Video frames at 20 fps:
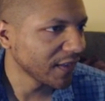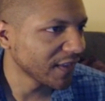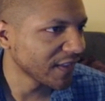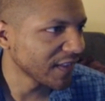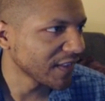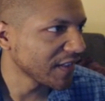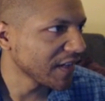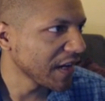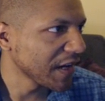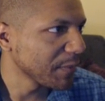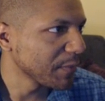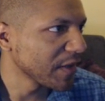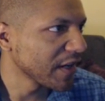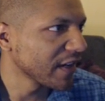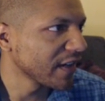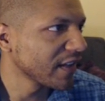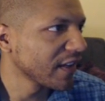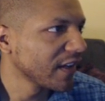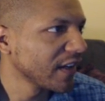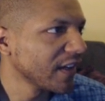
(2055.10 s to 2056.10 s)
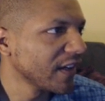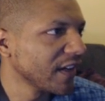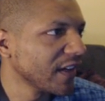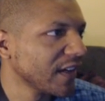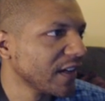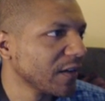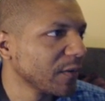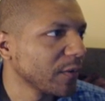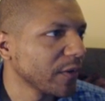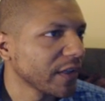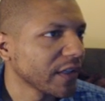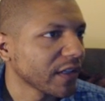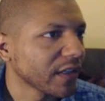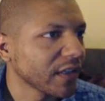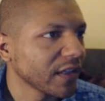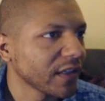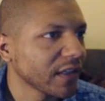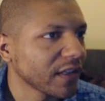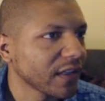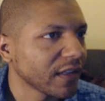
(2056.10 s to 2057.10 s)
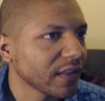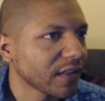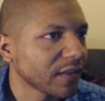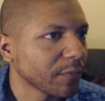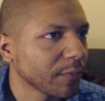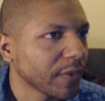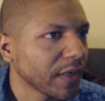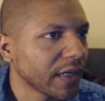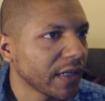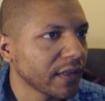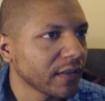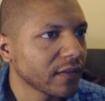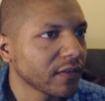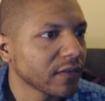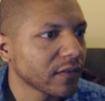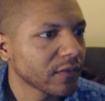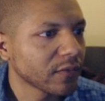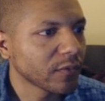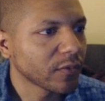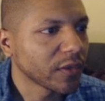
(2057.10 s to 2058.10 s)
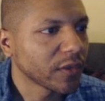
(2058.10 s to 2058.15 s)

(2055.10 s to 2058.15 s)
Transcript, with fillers: this game yet. We'll hit compile, we'll